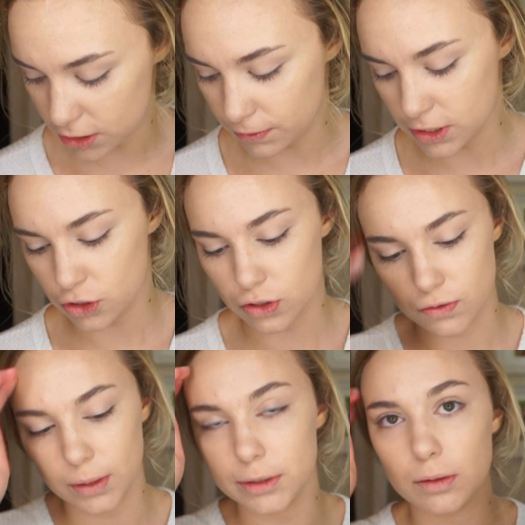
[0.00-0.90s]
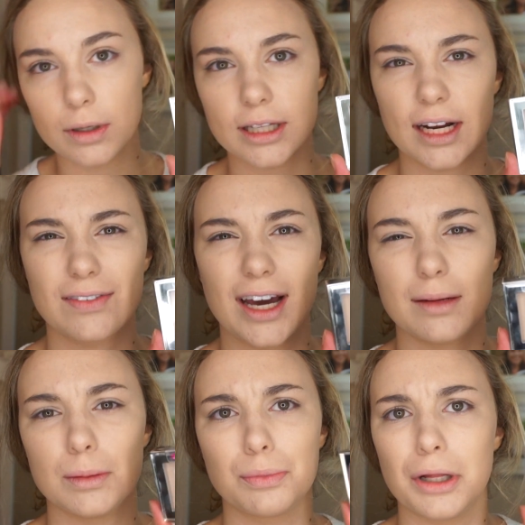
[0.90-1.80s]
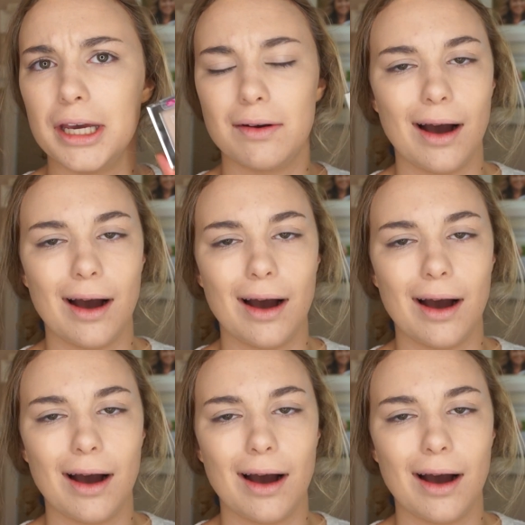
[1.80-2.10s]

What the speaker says: this Physicians Formula one that I've kind of been playing